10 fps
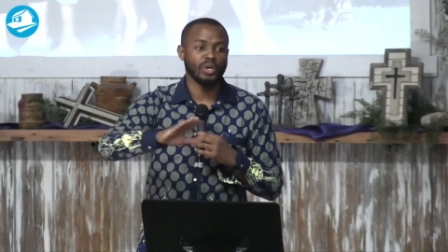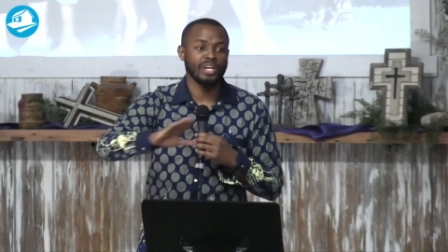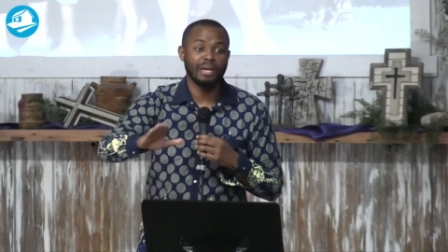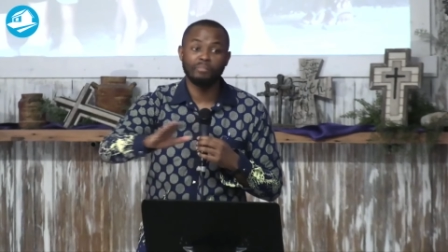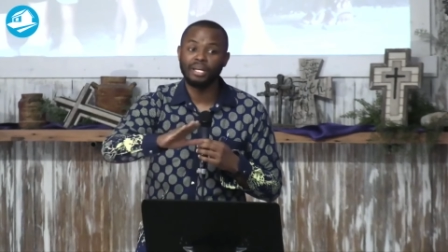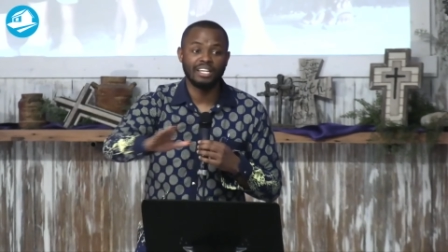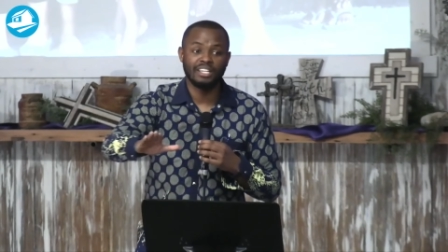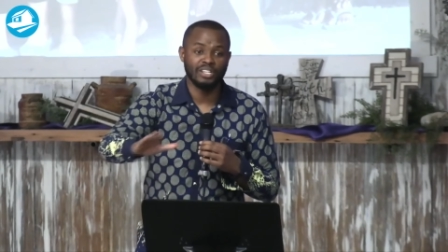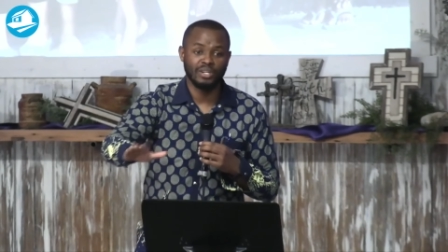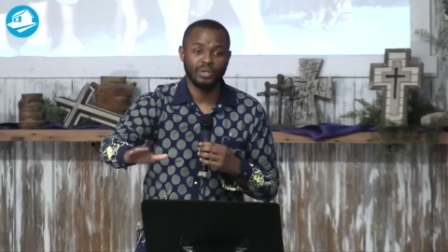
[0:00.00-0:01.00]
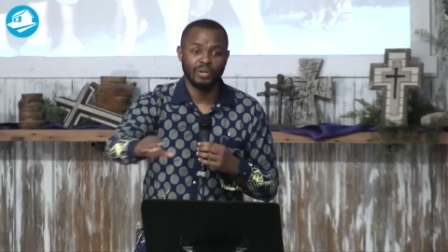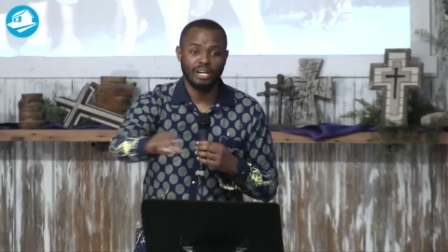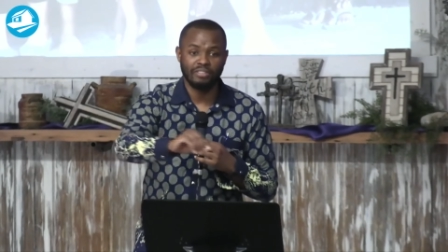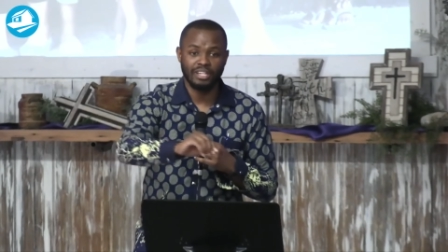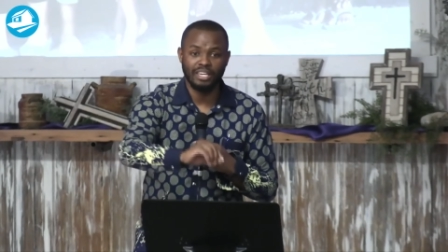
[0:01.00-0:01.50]
neighbor doesn't know you
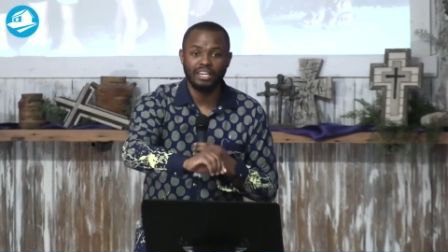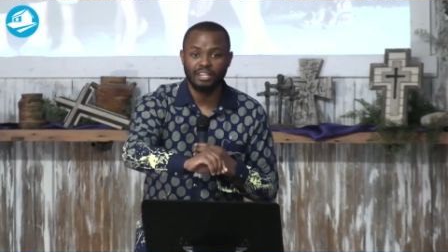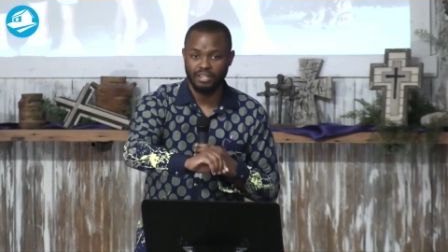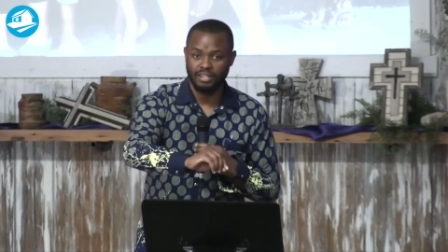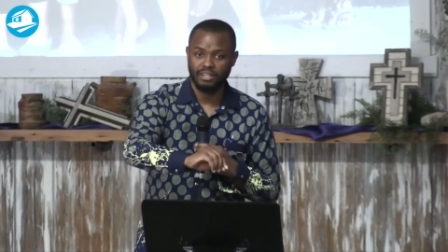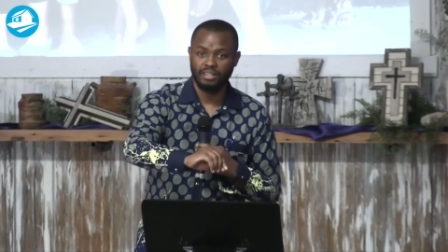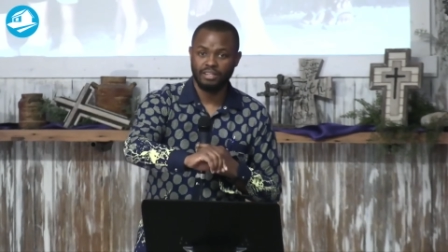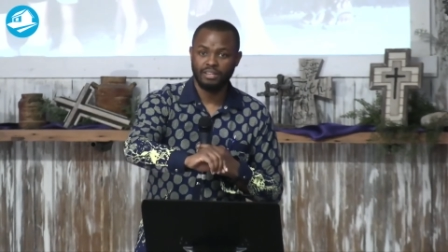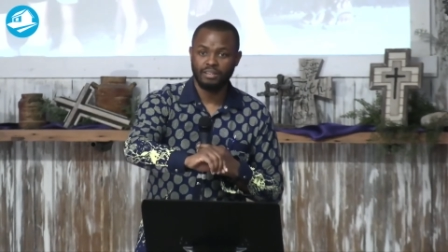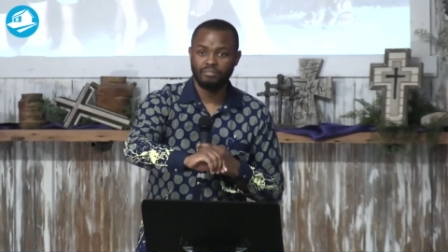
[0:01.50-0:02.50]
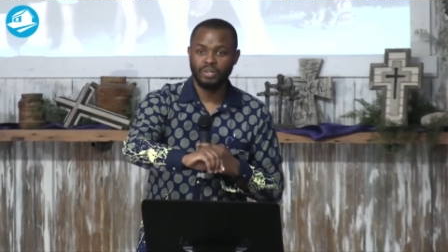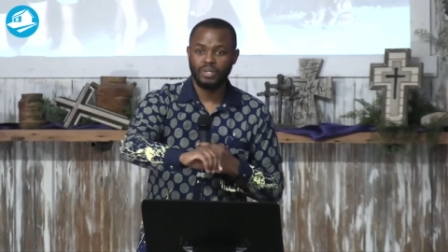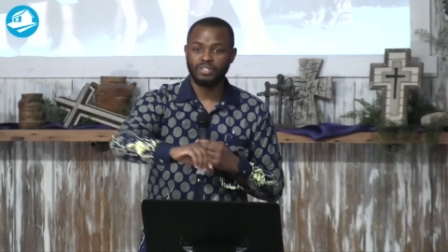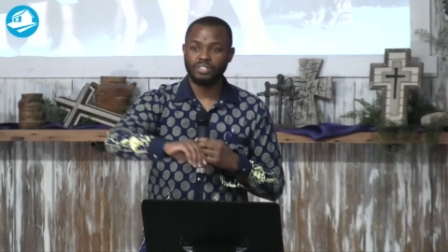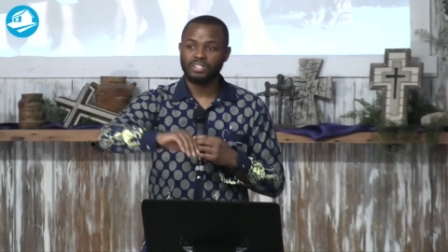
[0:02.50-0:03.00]
have a kid
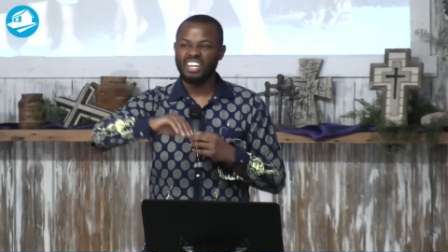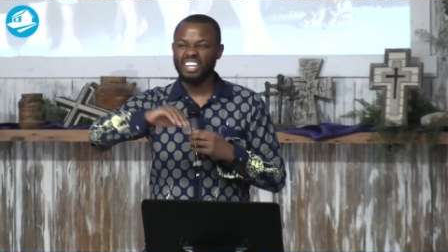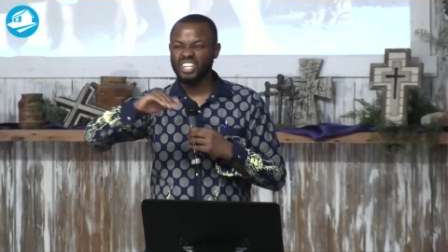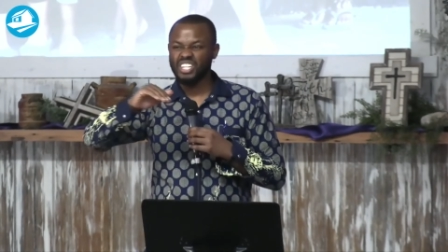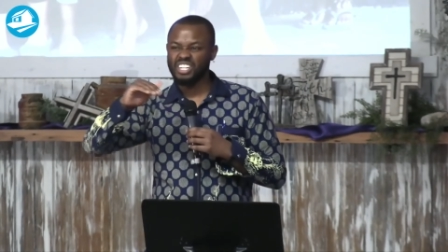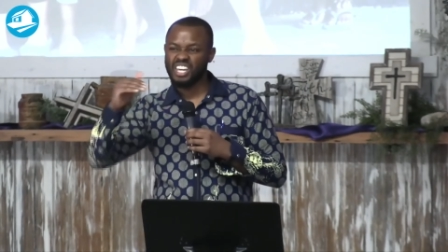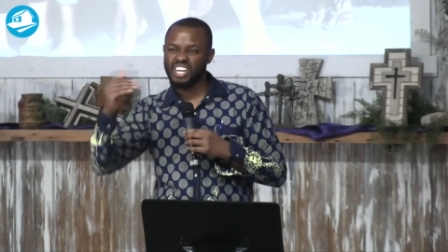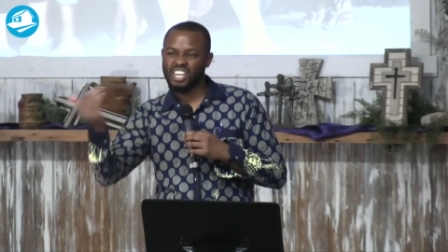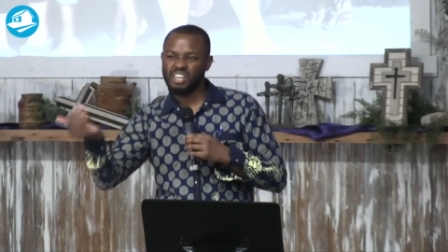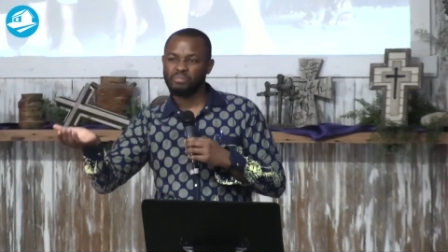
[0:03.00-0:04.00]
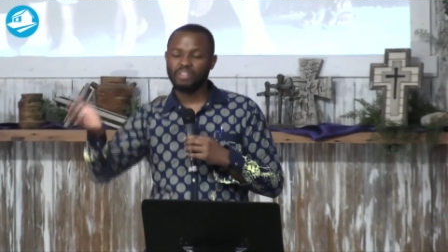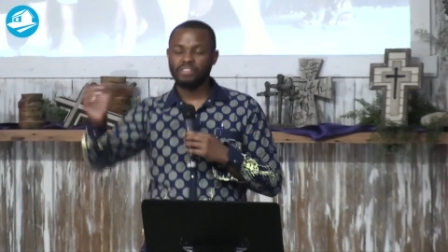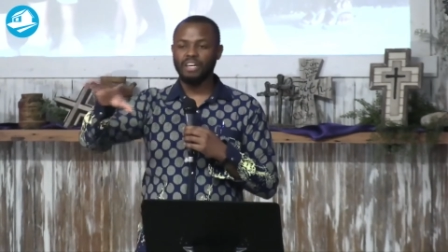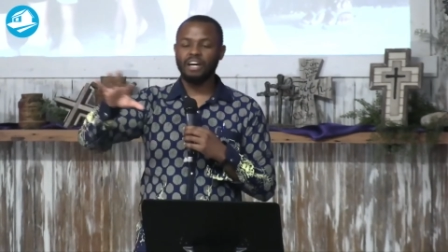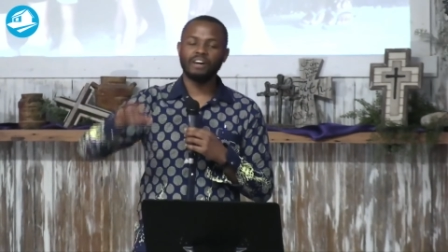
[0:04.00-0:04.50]
because it's kind of shame they
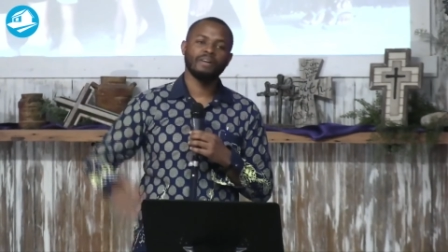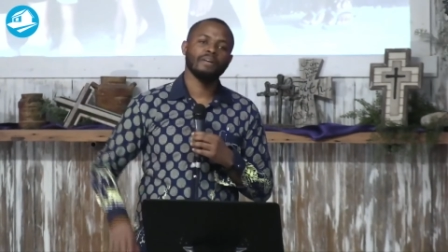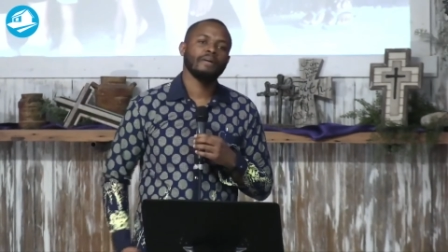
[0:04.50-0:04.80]
thought.